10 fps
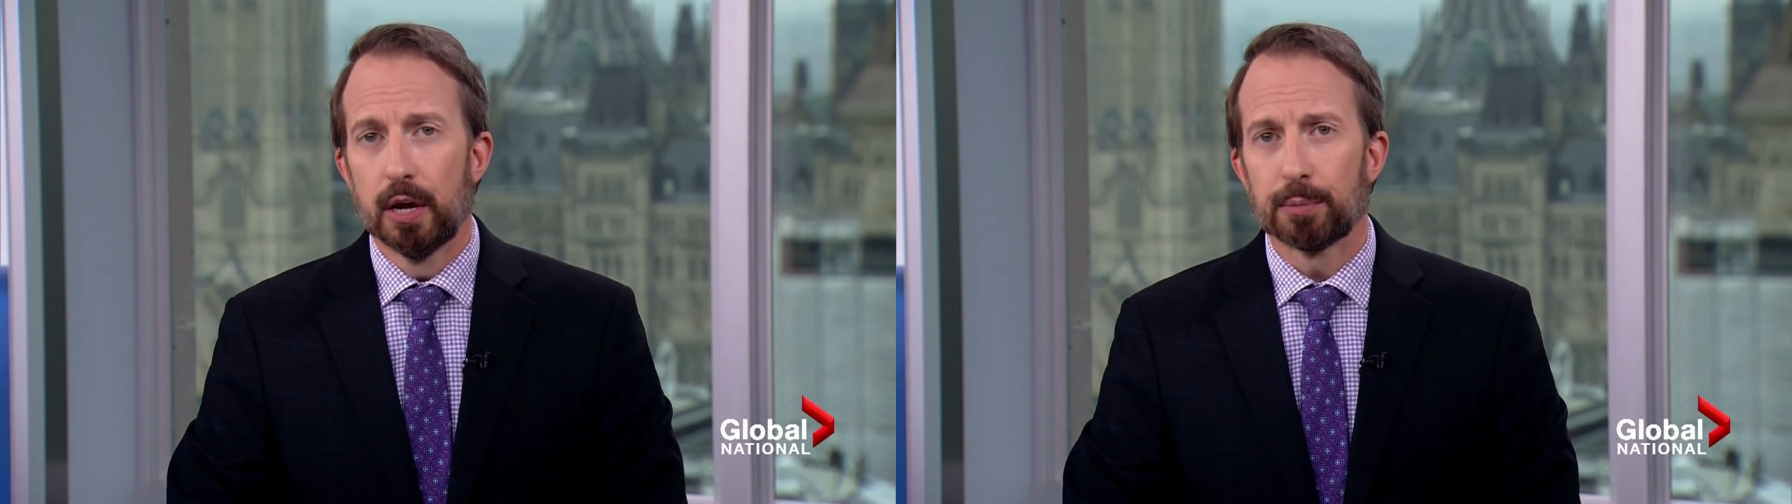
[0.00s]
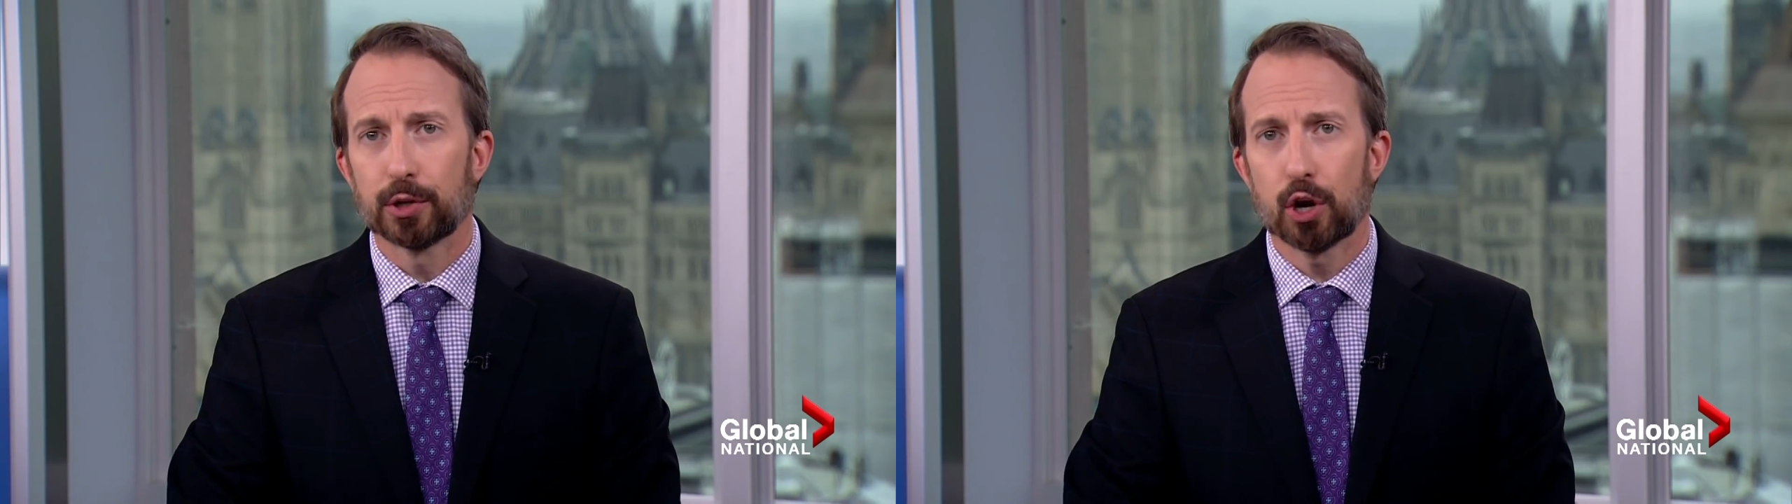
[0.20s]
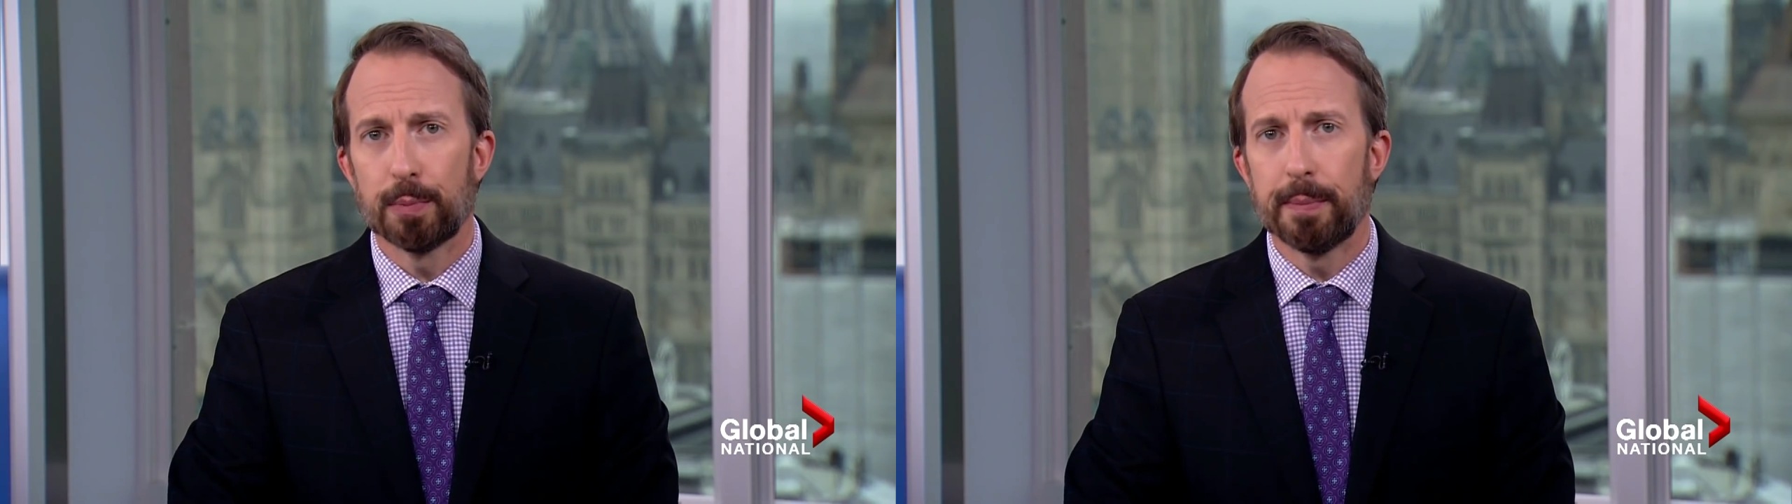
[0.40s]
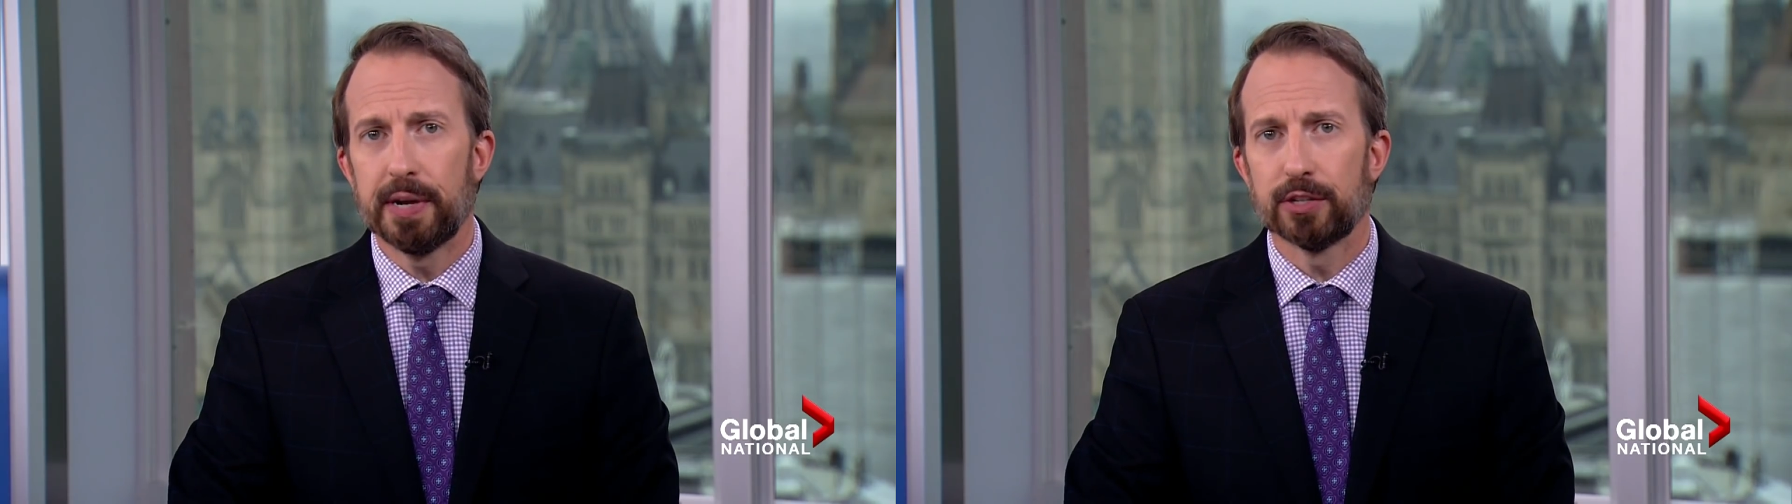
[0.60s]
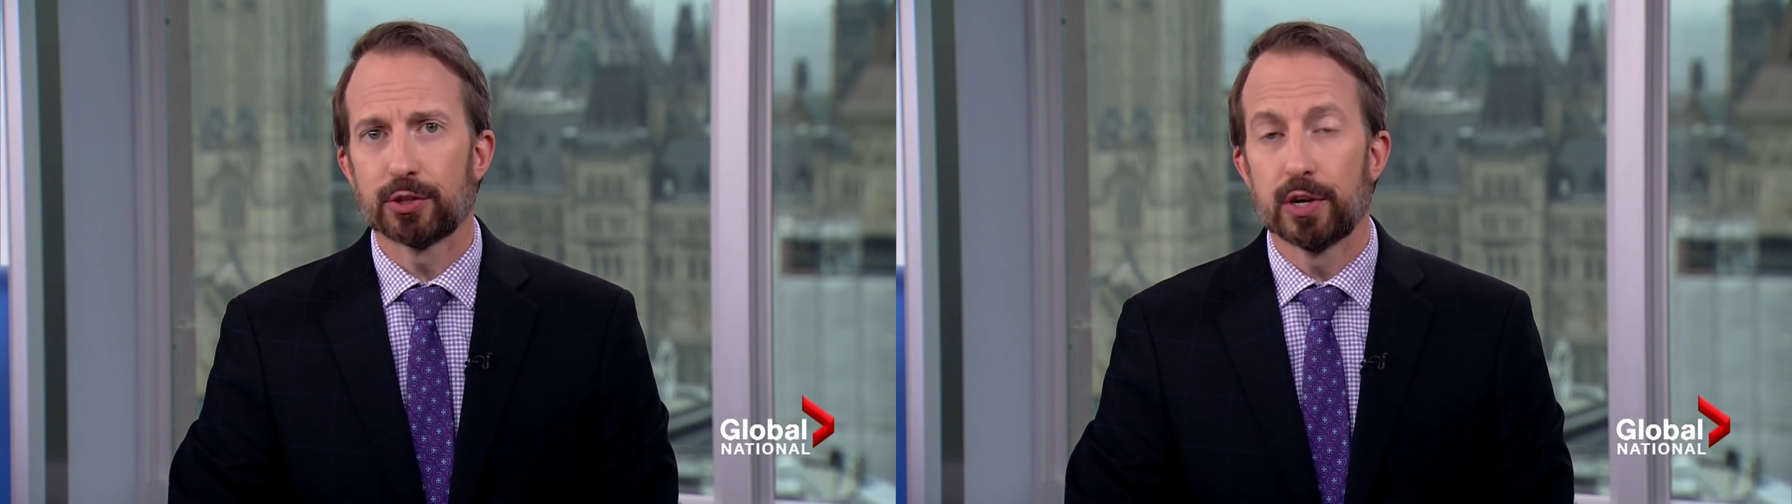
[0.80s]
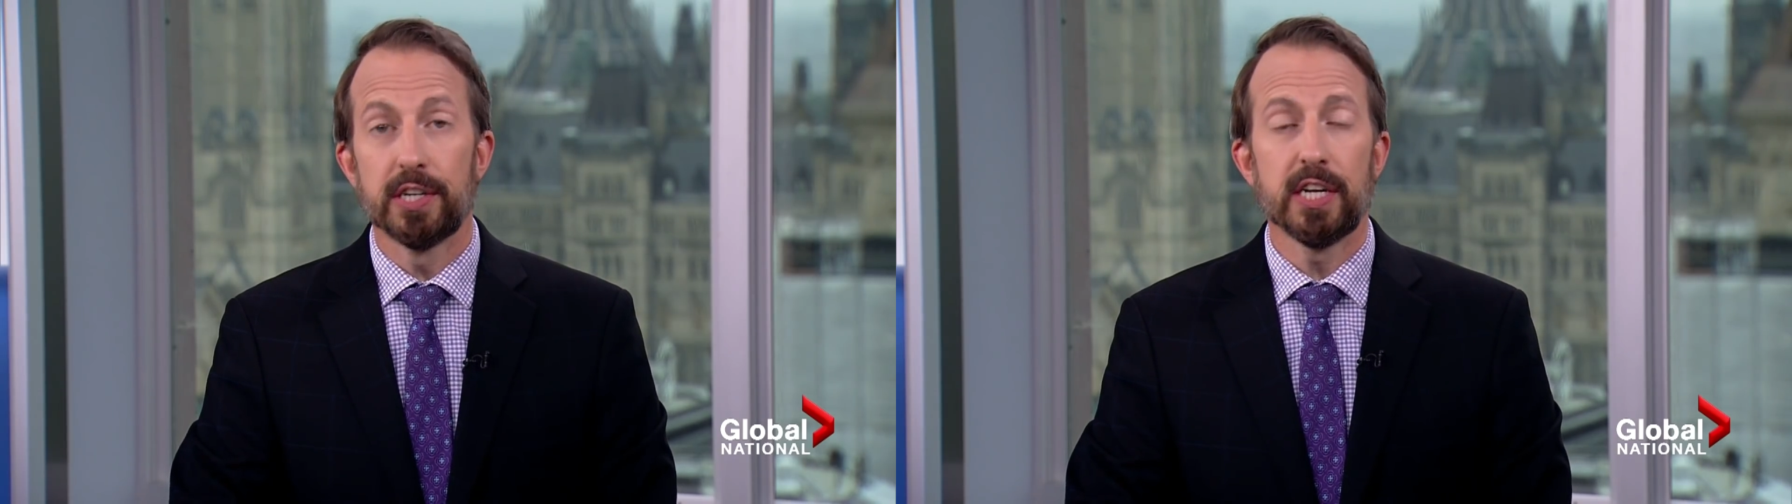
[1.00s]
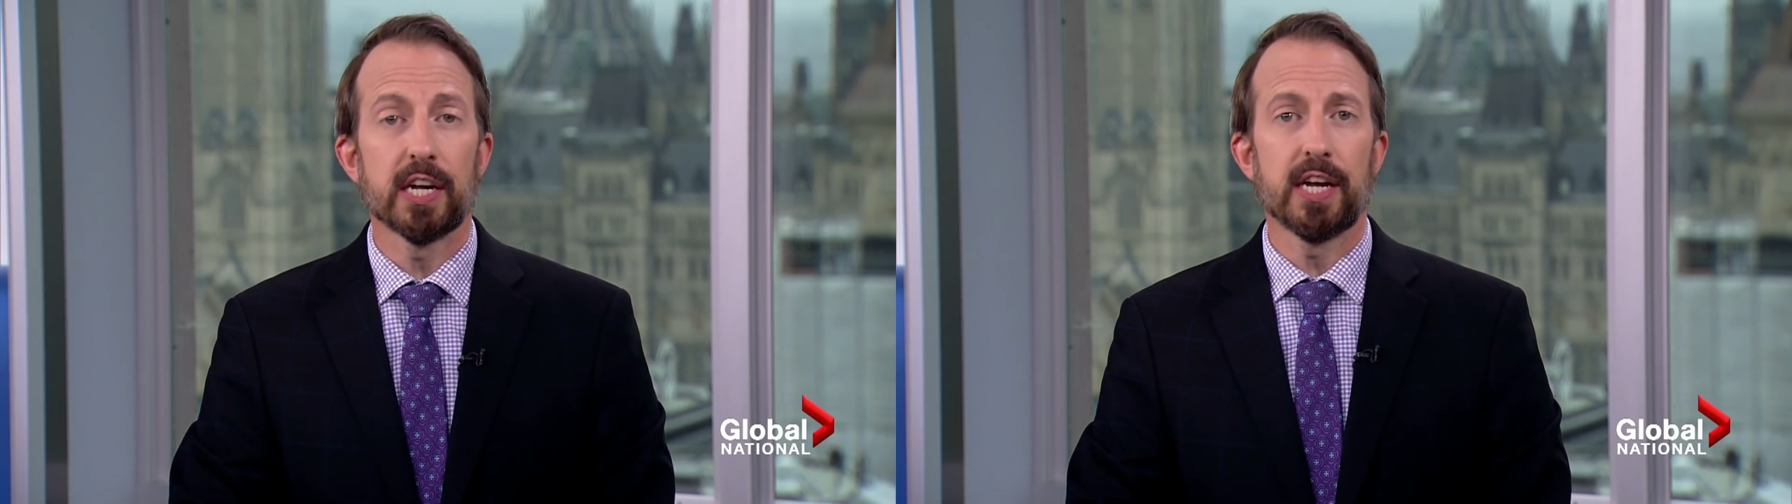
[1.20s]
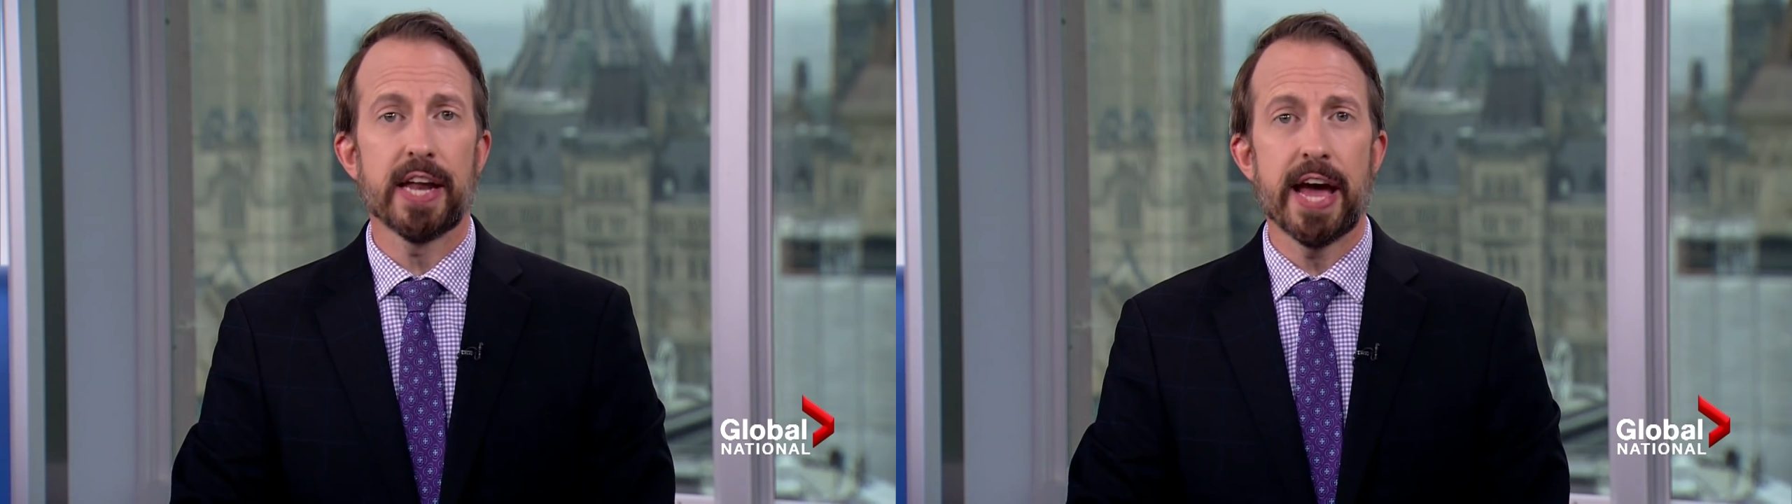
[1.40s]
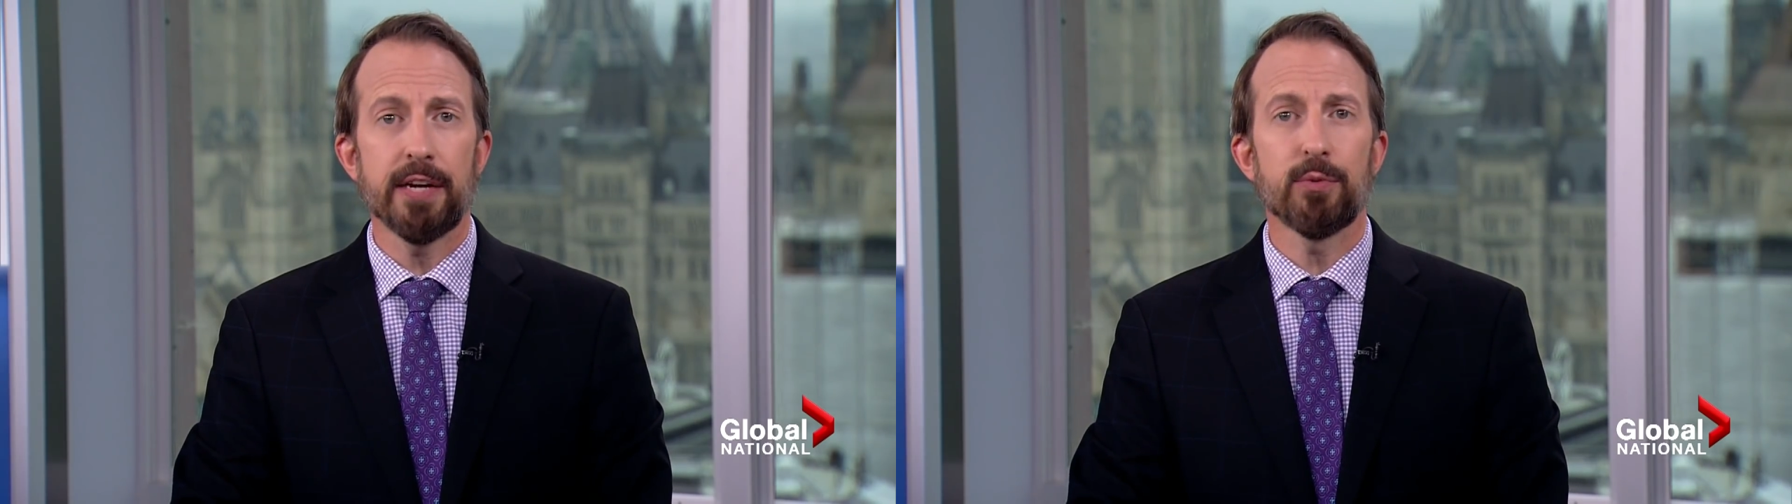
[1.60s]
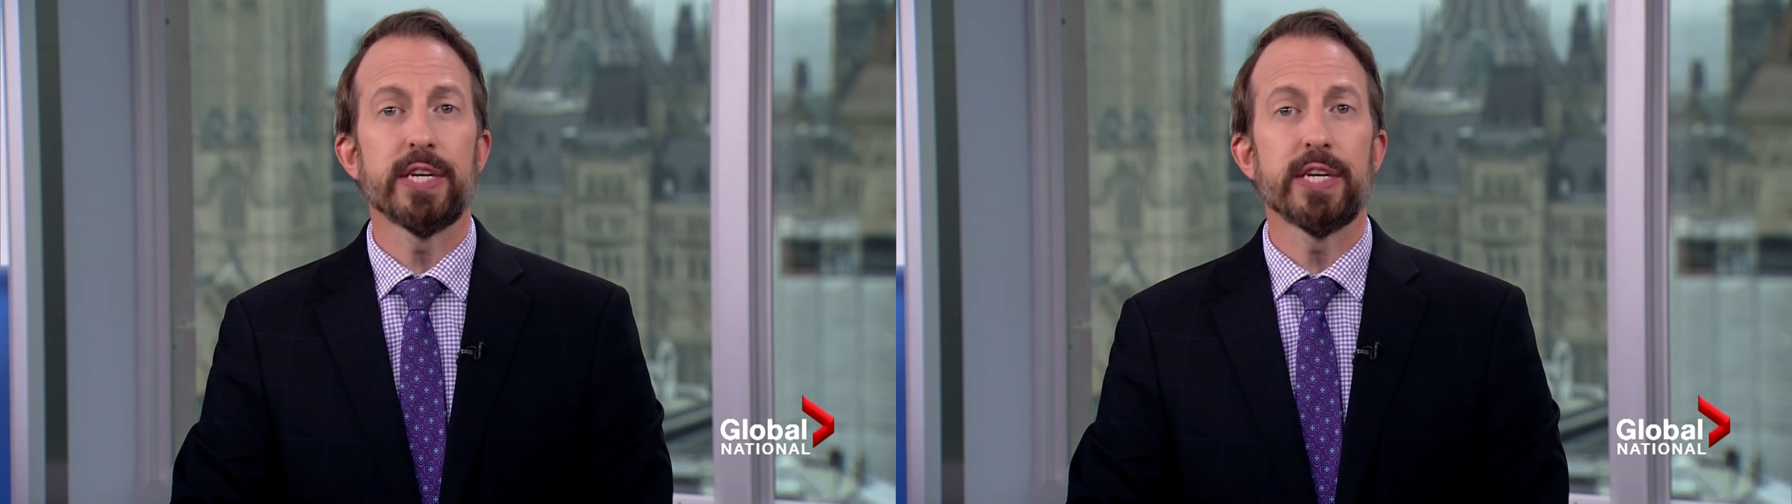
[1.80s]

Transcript: Procurement Minister Anita Anand